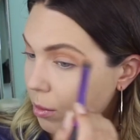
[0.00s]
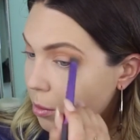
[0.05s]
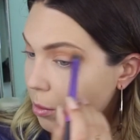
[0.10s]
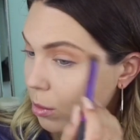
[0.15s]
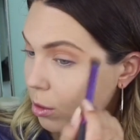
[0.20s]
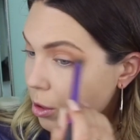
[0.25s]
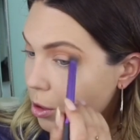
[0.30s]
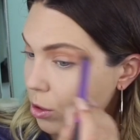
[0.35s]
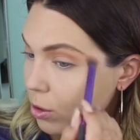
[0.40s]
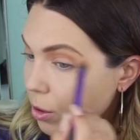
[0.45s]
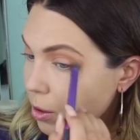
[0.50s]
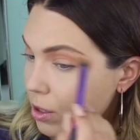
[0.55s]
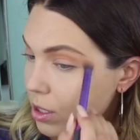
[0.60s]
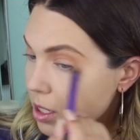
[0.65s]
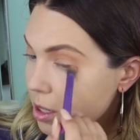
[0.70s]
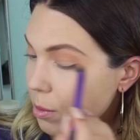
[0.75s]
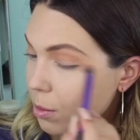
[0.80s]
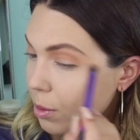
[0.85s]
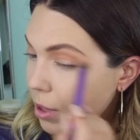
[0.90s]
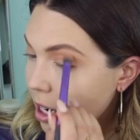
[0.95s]
more
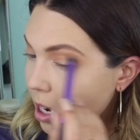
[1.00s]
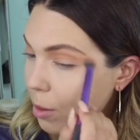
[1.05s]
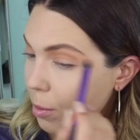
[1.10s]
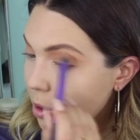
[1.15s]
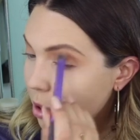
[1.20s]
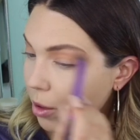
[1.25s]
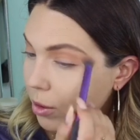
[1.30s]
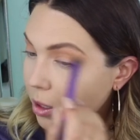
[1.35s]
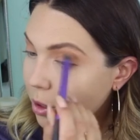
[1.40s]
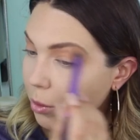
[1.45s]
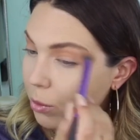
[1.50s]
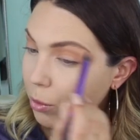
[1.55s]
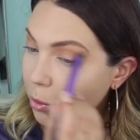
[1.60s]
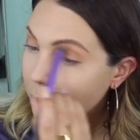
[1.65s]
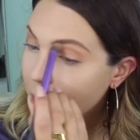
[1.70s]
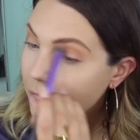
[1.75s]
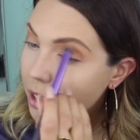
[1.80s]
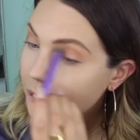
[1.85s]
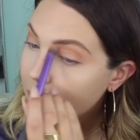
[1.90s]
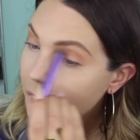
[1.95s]
towards the brow bone, and
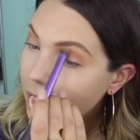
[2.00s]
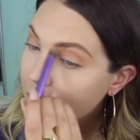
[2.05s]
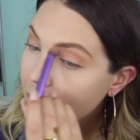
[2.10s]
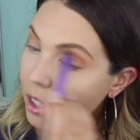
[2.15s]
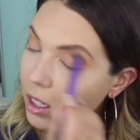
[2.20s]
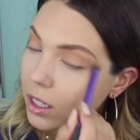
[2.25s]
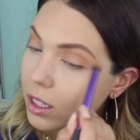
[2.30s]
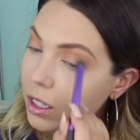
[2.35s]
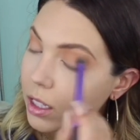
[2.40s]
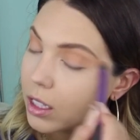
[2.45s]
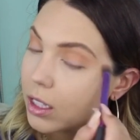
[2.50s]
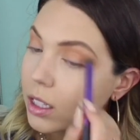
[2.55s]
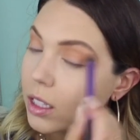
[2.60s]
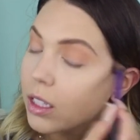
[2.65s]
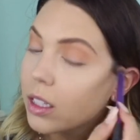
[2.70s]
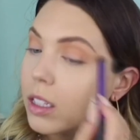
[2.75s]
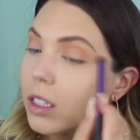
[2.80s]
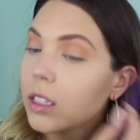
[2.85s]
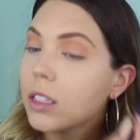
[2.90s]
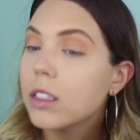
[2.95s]
really
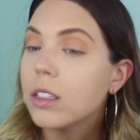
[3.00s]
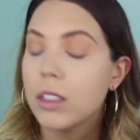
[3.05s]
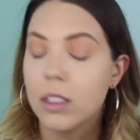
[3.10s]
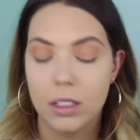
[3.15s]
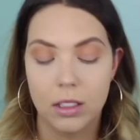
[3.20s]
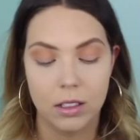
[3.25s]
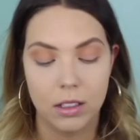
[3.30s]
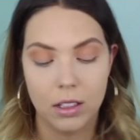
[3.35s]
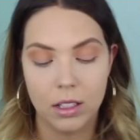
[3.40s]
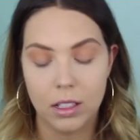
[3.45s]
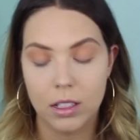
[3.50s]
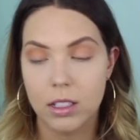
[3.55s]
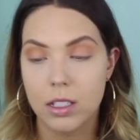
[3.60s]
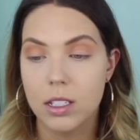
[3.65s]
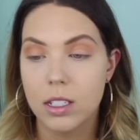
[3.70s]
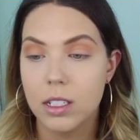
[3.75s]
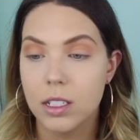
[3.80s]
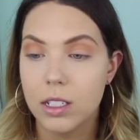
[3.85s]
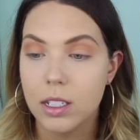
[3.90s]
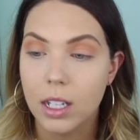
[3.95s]

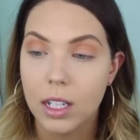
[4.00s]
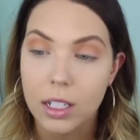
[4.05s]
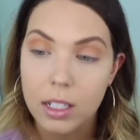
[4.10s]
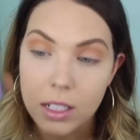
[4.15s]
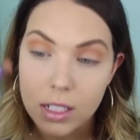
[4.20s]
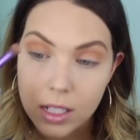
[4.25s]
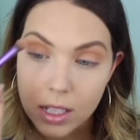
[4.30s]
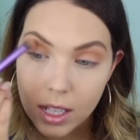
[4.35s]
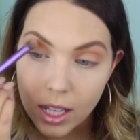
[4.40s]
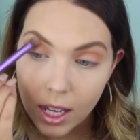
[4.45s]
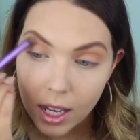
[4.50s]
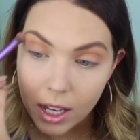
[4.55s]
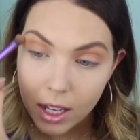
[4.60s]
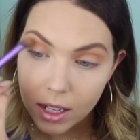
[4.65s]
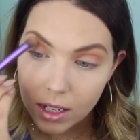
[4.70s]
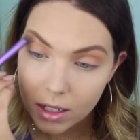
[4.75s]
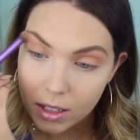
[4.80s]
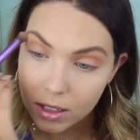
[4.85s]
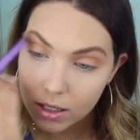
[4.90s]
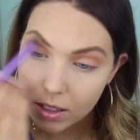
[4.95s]
extend
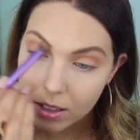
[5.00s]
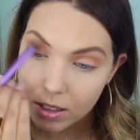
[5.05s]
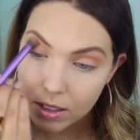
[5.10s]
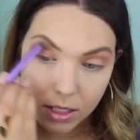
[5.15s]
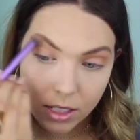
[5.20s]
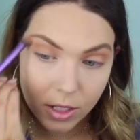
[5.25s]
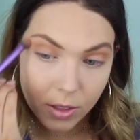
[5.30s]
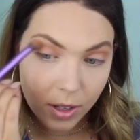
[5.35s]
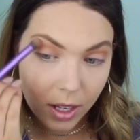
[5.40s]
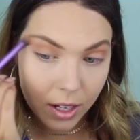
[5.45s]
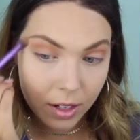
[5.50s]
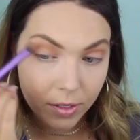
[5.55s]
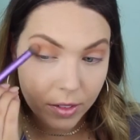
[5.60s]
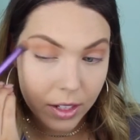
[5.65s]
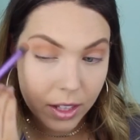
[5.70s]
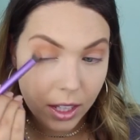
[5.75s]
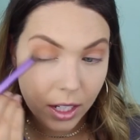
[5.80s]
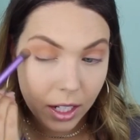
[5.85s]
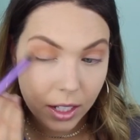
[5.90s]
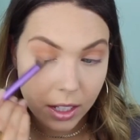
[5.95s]
that so
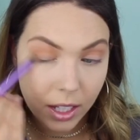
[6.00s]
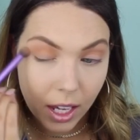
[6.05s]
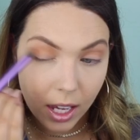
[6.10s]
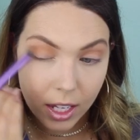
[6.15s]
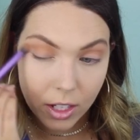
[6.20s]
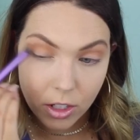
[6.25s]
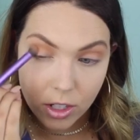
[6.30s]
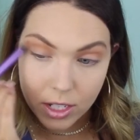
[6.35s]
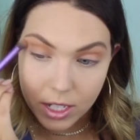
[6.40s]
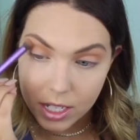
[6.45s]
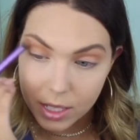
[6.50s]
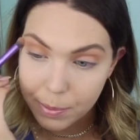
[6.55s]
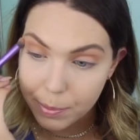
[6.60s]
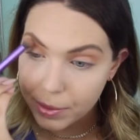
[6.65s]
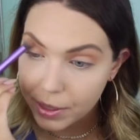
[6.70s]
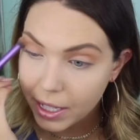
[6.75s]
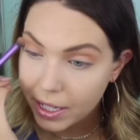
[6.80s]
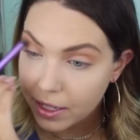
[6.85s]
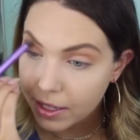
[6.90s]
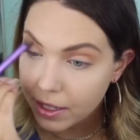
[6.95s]
everything on the edges is
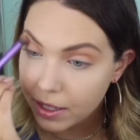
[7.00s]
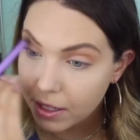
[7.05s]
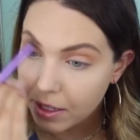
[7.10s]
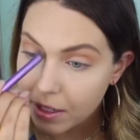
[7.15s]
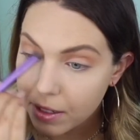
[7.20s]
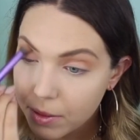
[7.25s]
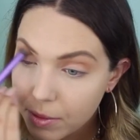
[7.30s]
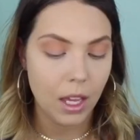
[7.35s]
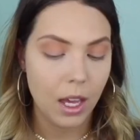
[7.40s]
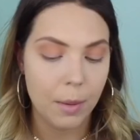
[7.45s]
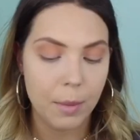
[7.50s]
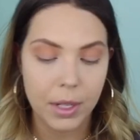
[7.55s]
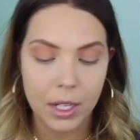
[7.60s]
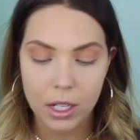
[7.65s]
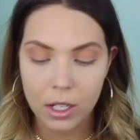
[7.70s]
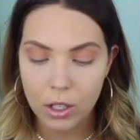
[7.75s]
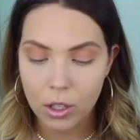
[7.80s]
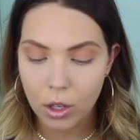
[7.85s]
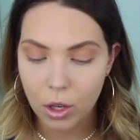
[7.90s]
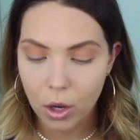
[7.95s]
blended. I'm
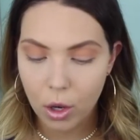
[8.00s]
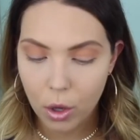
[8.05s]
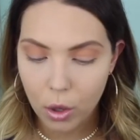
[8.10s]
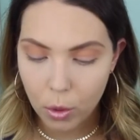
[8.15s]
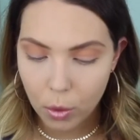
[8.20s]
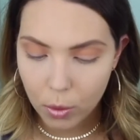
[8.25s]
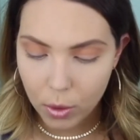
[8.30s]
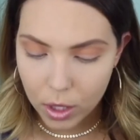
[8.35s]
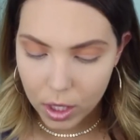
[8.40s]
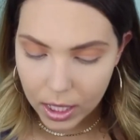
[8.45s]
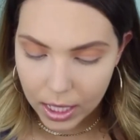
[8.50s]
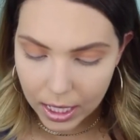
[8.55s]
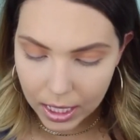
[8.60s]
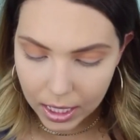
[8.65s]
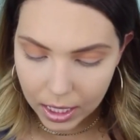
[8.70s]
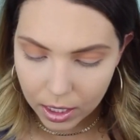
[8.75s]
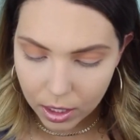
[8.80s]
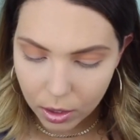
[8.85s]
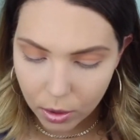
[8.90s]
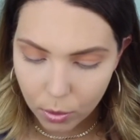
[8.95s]
going to go
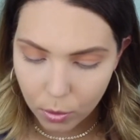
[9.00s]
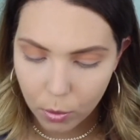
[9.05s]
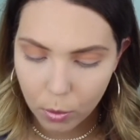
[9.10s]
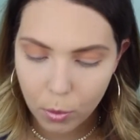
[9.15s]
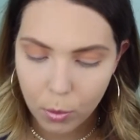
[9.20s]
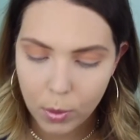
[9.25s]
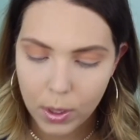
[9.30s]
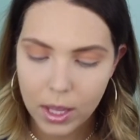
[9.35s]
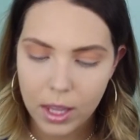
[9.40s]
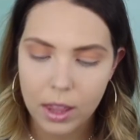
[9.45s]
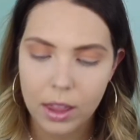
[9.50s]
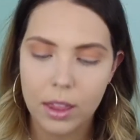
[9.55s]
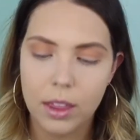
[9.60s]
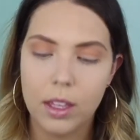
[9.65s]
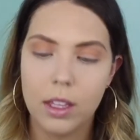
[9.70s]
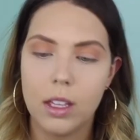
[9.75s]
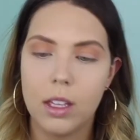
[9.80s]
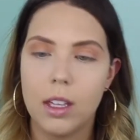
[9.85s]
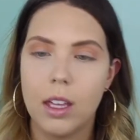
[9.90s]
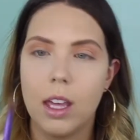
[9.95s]
in
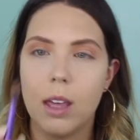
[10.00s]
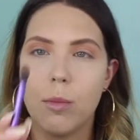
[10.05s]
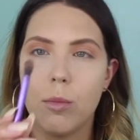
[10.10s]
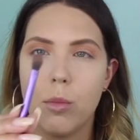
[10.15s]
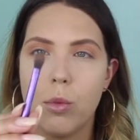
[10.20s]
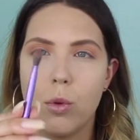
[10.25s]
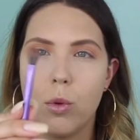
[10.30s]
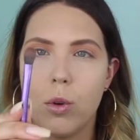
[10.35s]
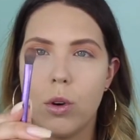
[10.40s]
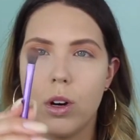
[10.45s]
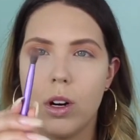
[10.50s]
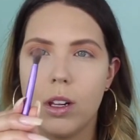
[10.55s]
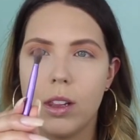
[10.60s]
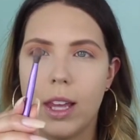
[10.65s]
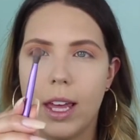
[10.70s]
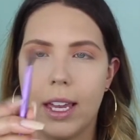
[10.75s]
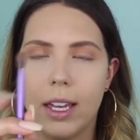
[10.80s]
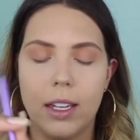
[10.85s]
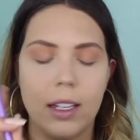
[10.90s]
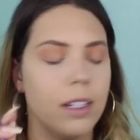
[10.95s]
with a more
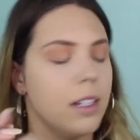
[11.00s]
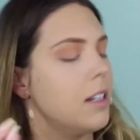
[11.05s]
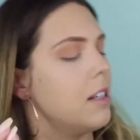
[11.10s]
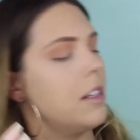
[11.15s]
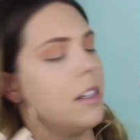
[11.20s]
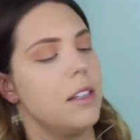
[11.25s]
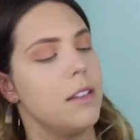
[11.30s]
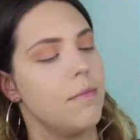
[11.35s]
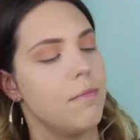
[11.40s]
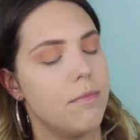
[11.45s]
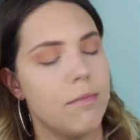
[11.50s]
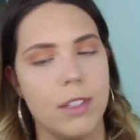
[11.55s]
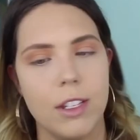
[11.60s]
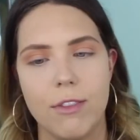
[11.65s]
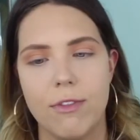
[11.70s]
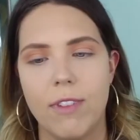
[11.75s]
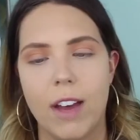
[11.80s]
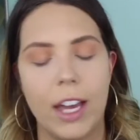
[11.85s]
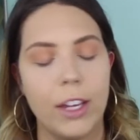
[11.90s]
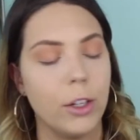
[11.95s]
like
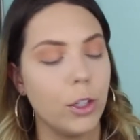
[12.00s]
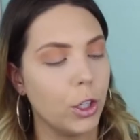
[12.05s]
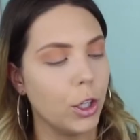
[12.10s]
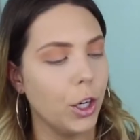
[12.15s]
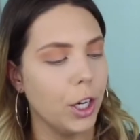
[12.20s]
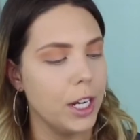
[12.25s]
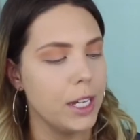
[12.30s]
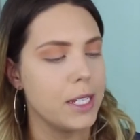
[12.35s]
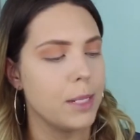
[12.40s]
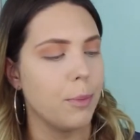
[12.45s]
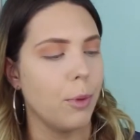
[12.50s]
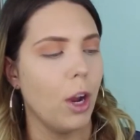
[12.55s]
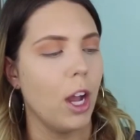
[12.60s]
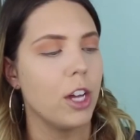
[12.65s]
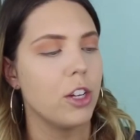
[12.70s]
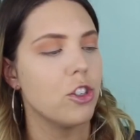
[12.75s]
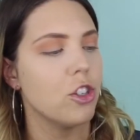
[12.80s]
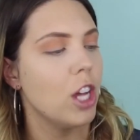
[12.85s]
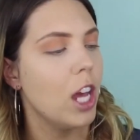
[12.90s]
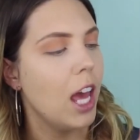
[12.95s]
definer crease
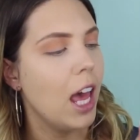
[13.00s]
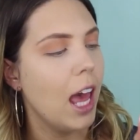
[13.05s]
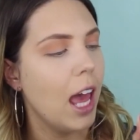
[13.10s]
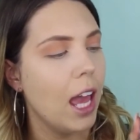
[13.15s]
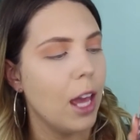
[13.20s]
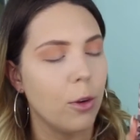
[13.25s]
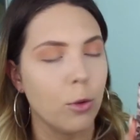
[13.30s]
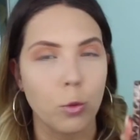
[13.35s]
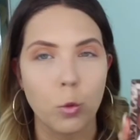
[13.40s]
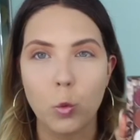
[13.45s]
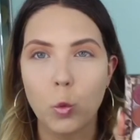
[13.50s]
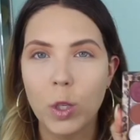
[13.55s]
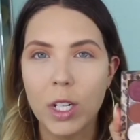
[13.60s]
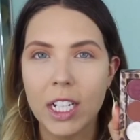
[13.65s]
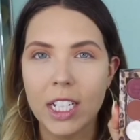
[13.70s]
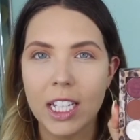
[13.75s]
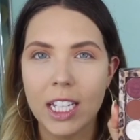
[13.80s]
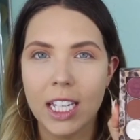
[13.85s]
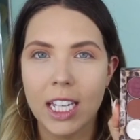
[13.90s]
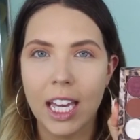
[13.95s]
brush and
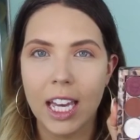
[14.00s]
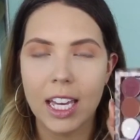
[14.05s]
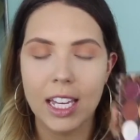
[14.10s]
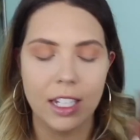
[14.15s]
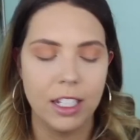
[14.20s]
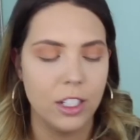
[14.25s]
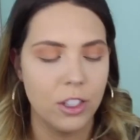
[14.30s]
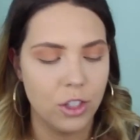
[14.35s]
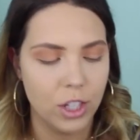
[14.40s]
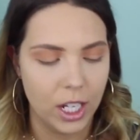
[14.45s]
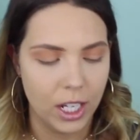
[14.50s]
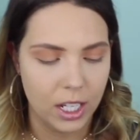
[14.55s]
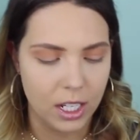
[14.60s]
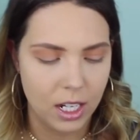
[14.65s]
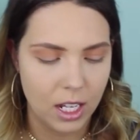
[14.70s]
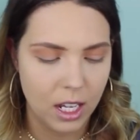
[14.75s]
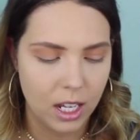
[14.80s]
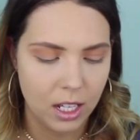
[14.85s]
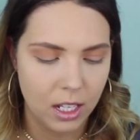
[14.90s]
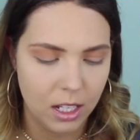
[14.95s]
really get into
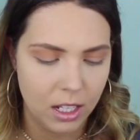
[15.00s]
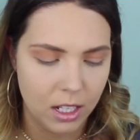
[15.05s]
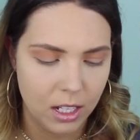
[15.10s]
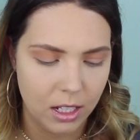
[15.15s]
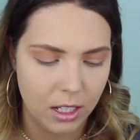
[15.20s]
Chickadee.